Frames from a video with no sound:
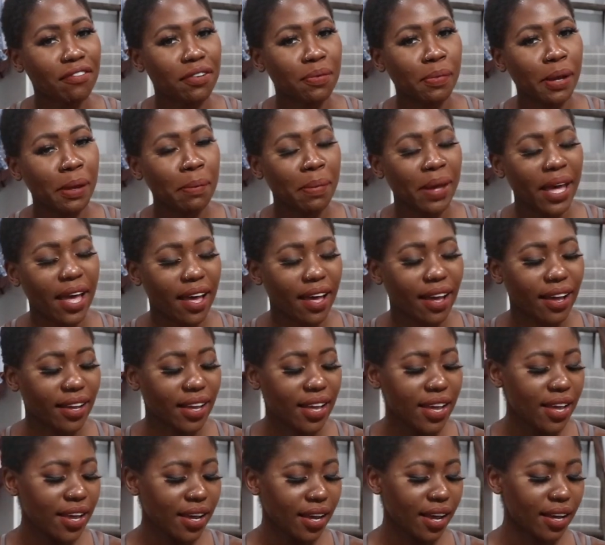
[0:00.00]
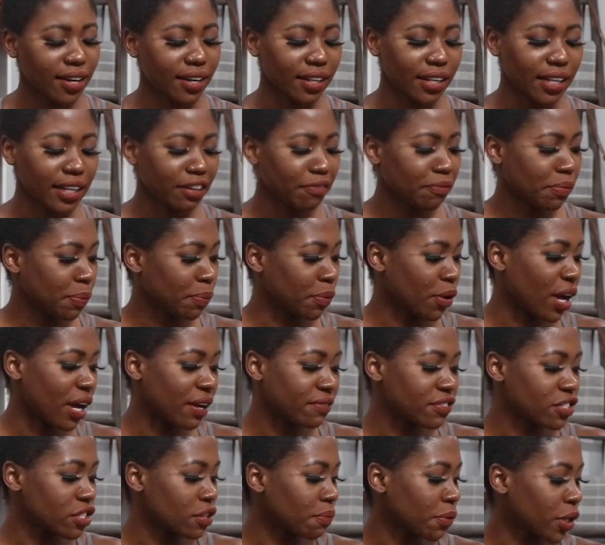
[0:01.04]
in my bag. And a lot of people have
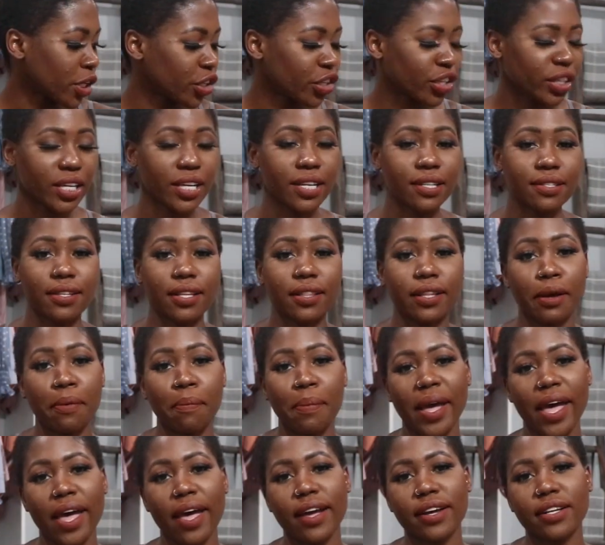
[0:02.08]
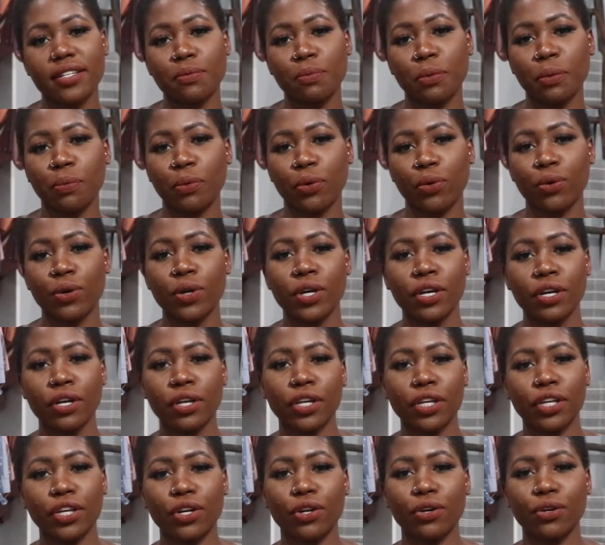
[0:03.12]
similar things in their bags. People,
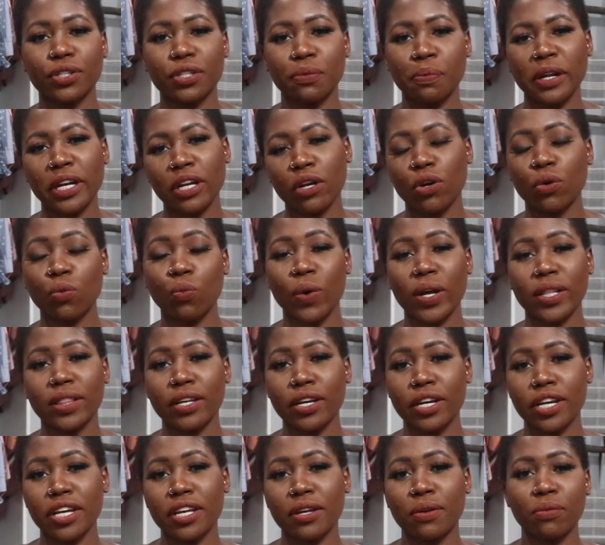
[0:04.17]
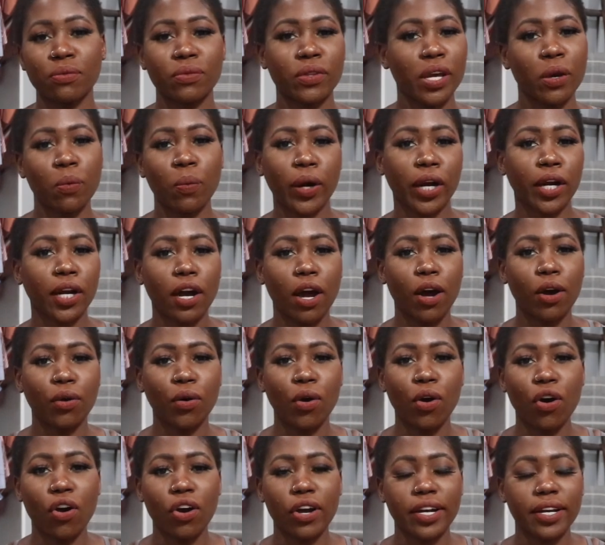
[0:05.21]
you know, depending on what they work out
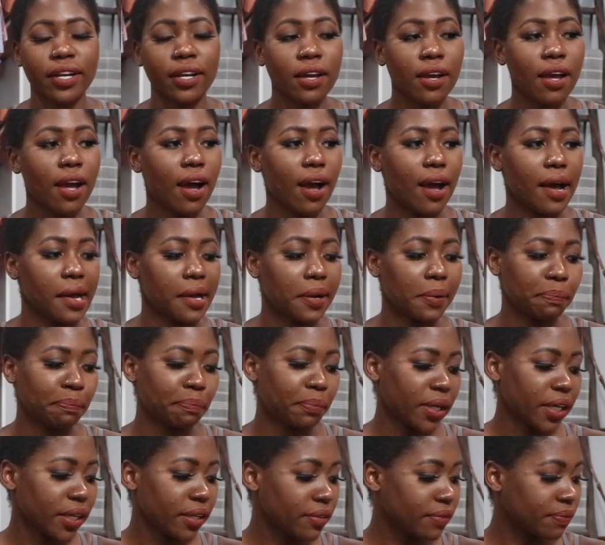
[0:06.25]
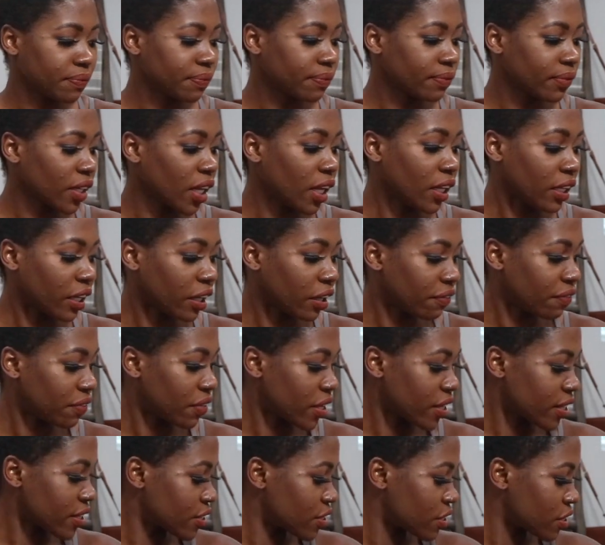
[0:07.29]
on. But a lot of
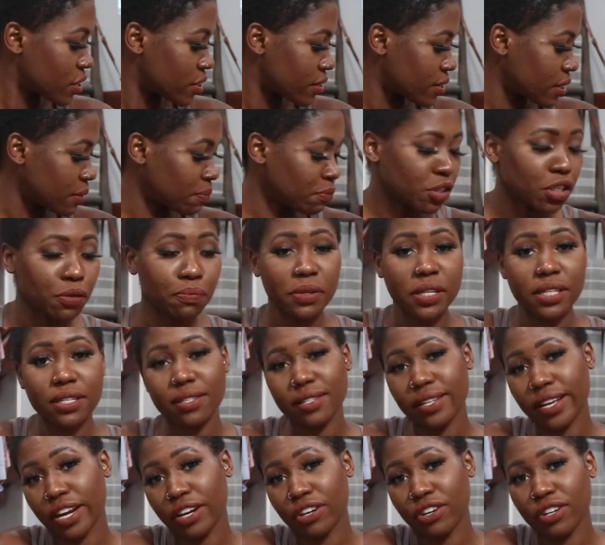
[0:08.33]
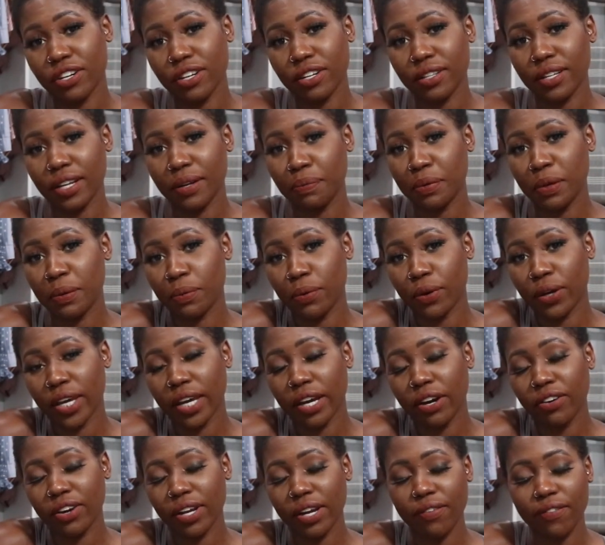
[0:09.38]
things seem to be standard that people
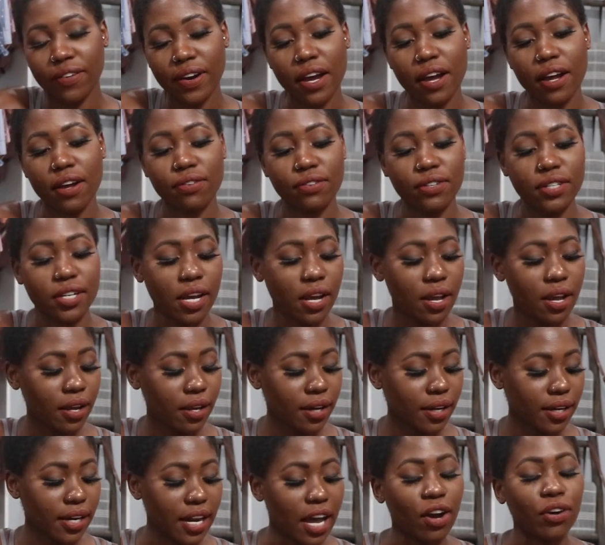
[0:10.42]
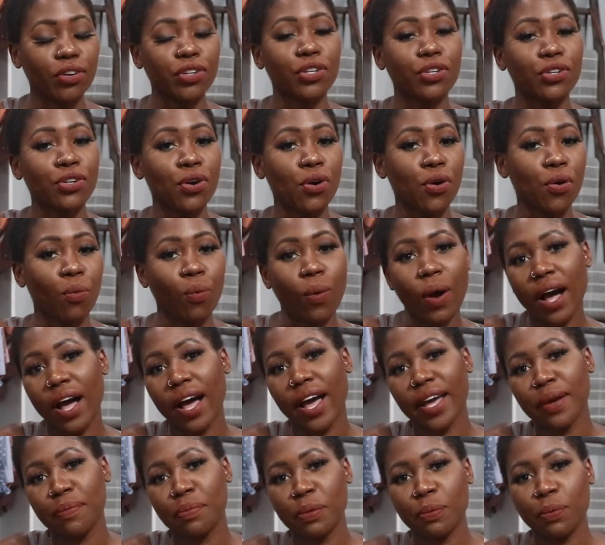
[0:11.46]
carry around. Now you know
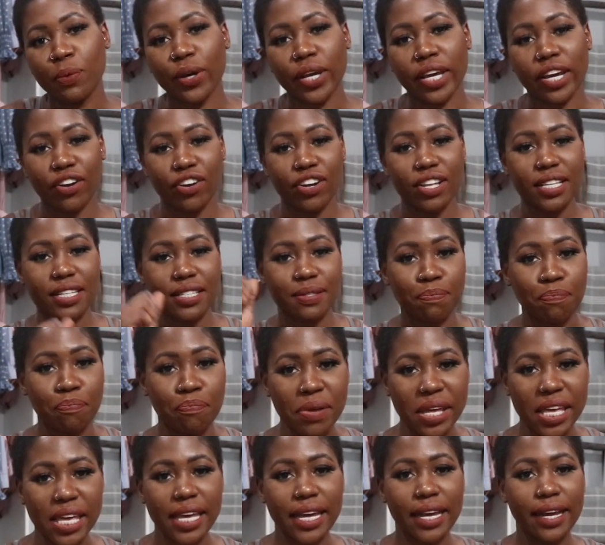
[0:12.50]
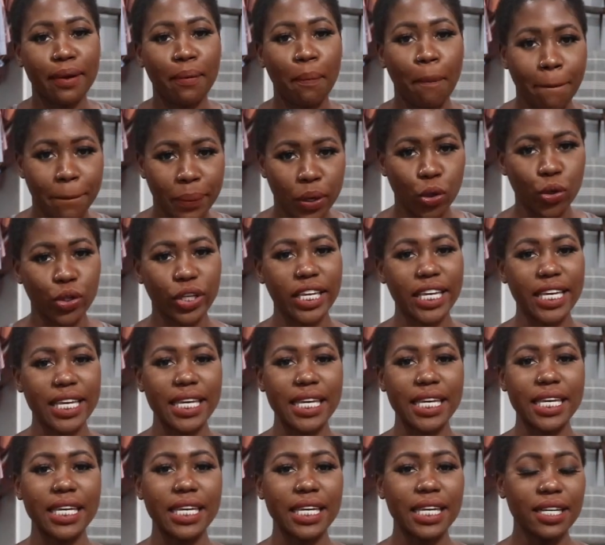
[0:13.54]
why people carry these big,
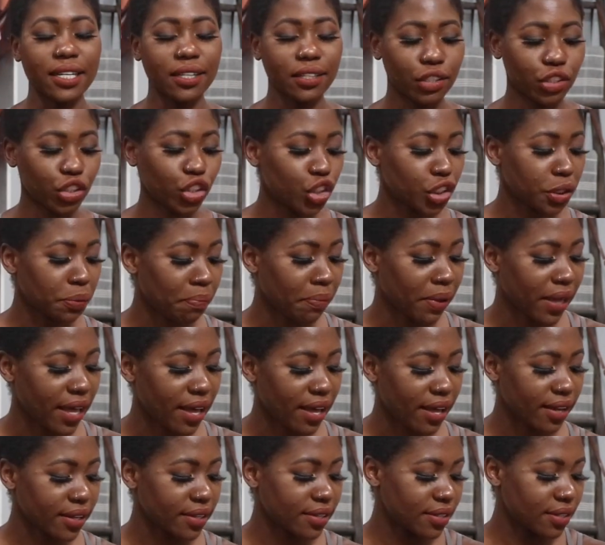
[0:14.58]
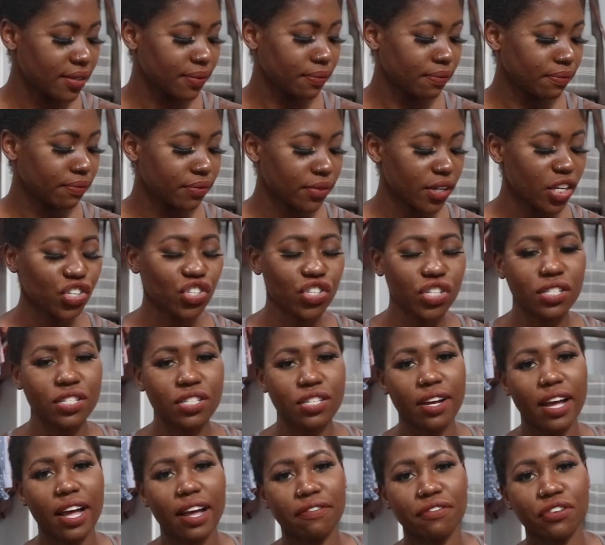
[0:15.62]
bulky gym bags. It's just
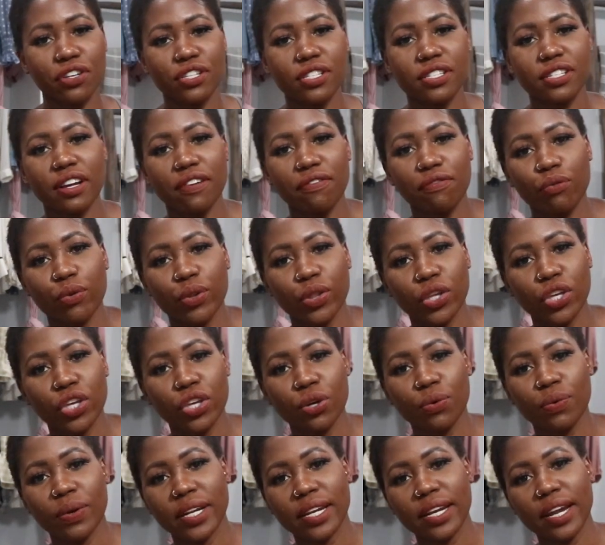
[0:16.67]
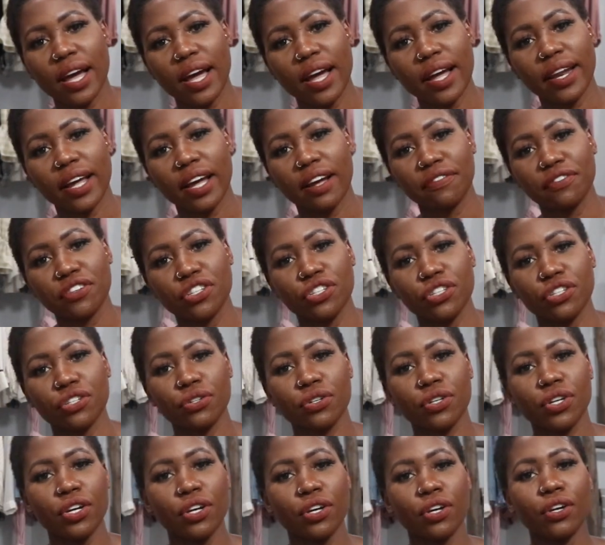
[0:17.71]
to have your stuff with you and not have to,
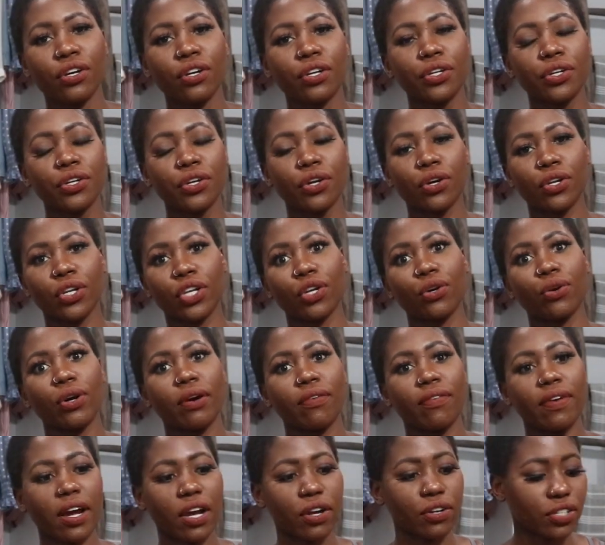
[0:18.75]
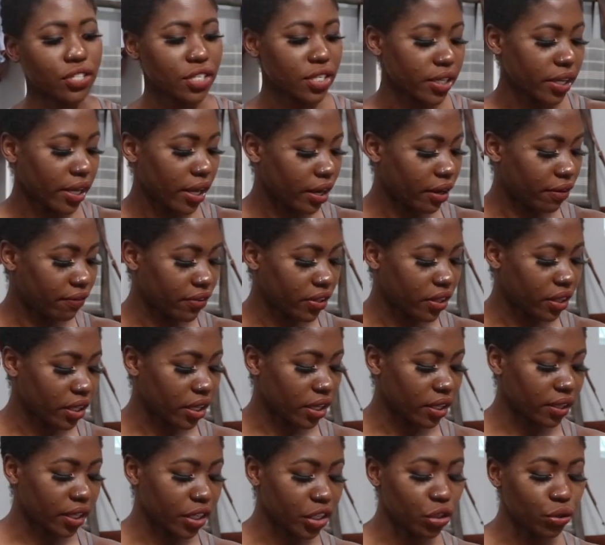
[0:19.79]
you know, look around to get
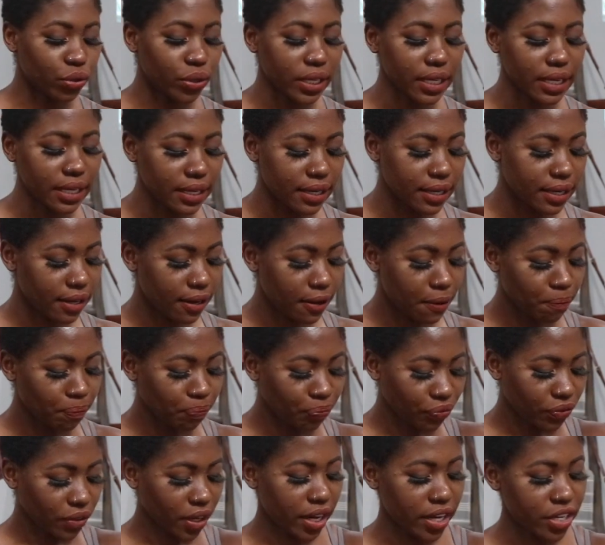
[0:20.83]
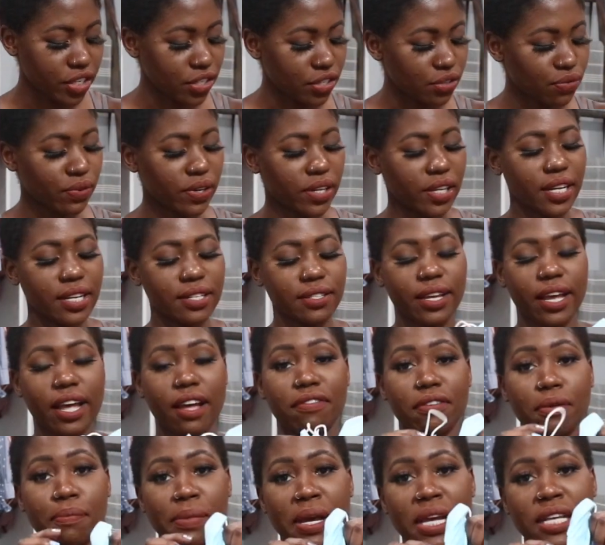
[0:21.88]
everything that you need. I just realized I have
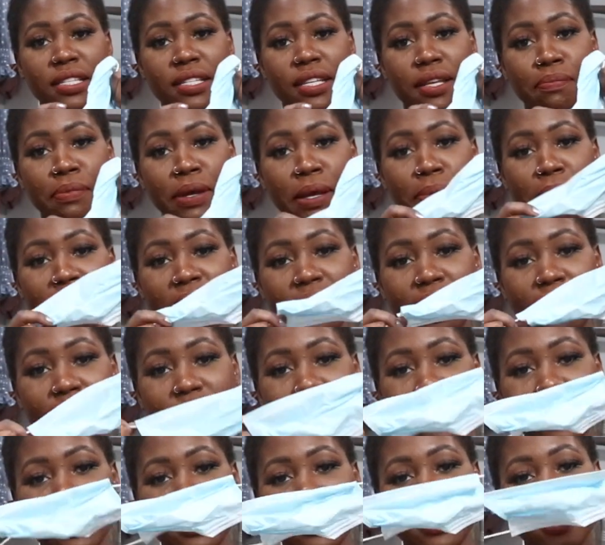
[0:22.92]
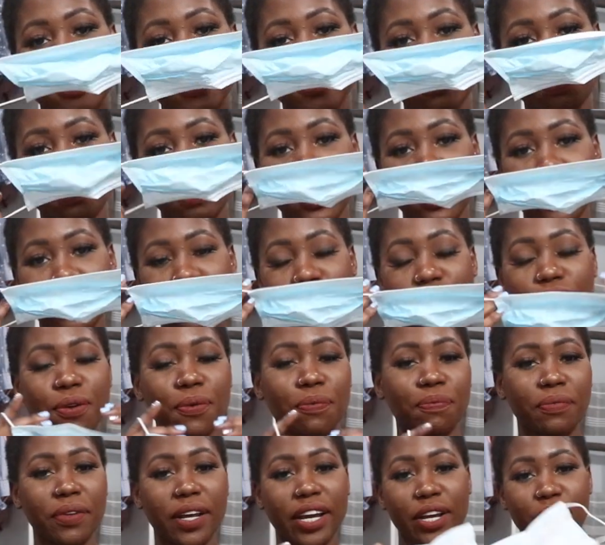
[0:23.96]
a mask in my bag as well, so
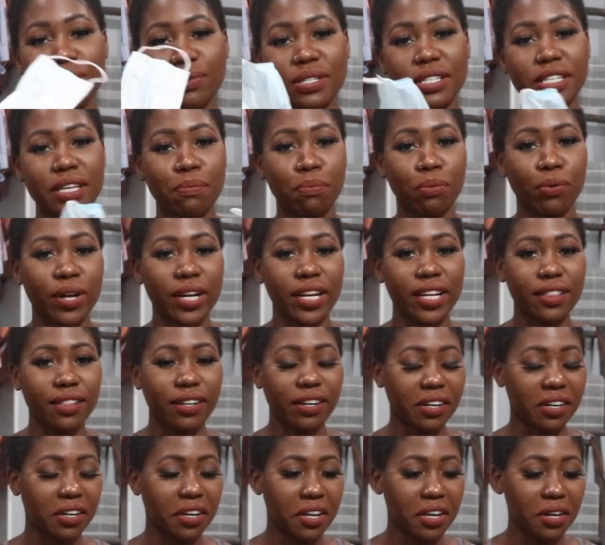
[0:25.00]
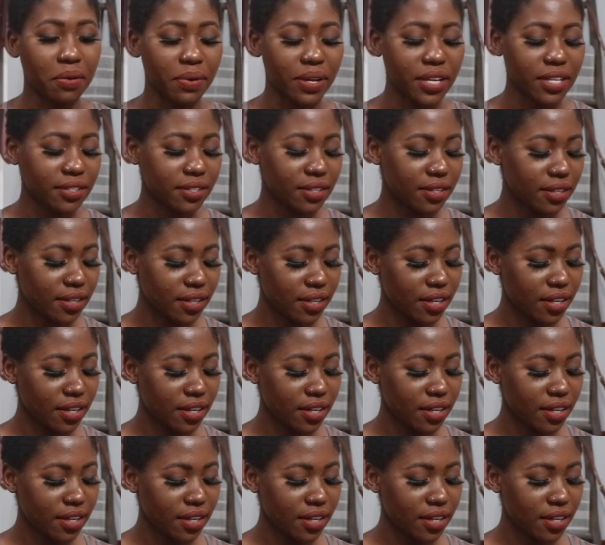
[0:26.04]
I always keep one in there anyways,